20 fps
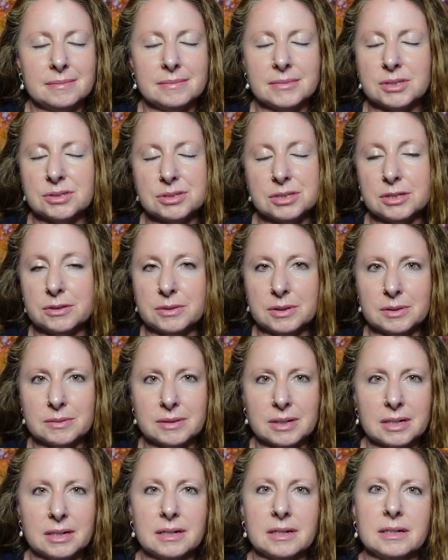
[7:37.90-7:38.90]
there's no
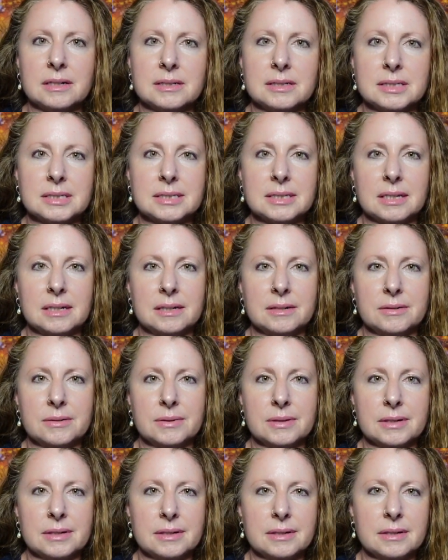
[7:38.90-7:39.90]
known cause
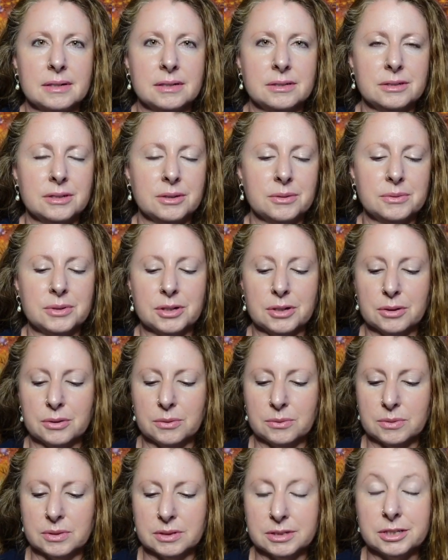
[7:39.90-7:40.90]
or no
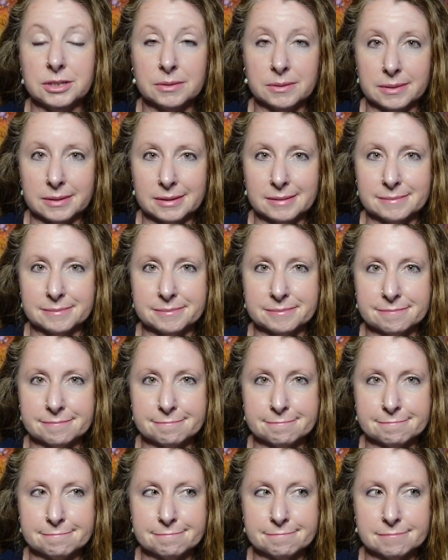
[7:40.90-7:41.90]
known cure.
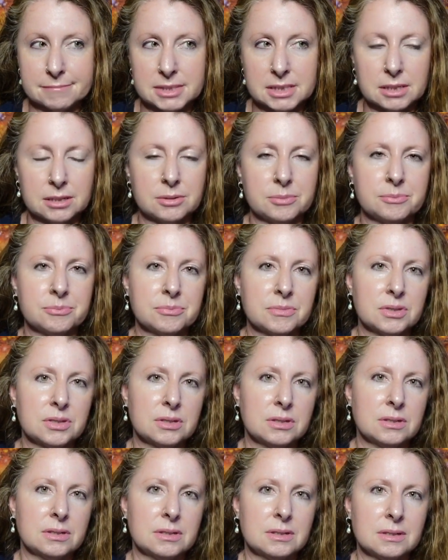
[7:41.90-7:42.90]
So
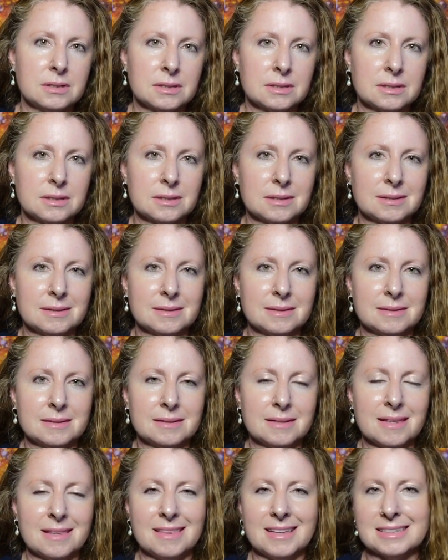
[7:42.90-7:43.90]

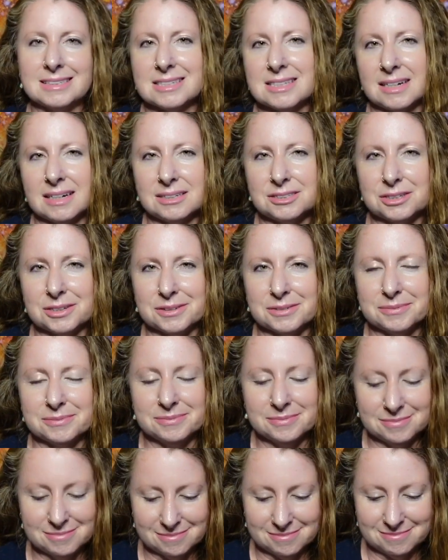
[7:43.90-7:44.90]
that's not true.
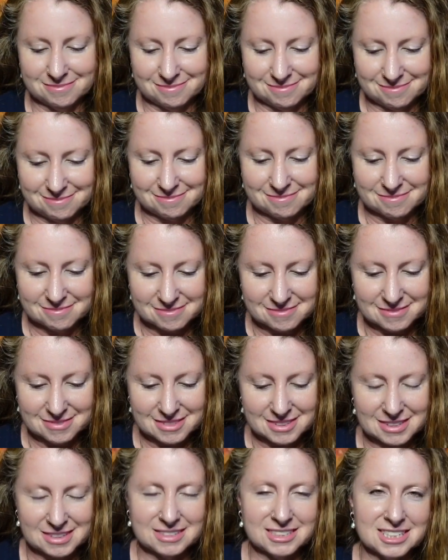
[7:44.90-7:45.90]

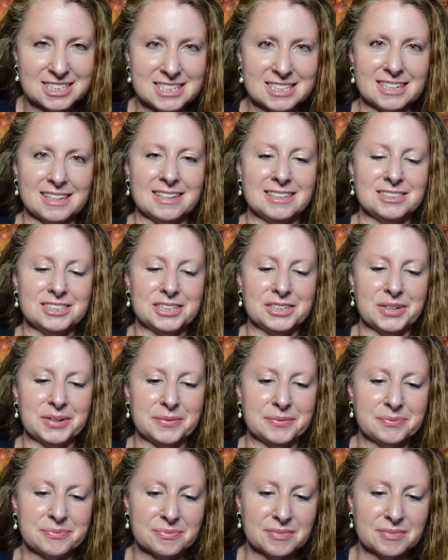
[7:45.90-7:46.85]
And just to let you know,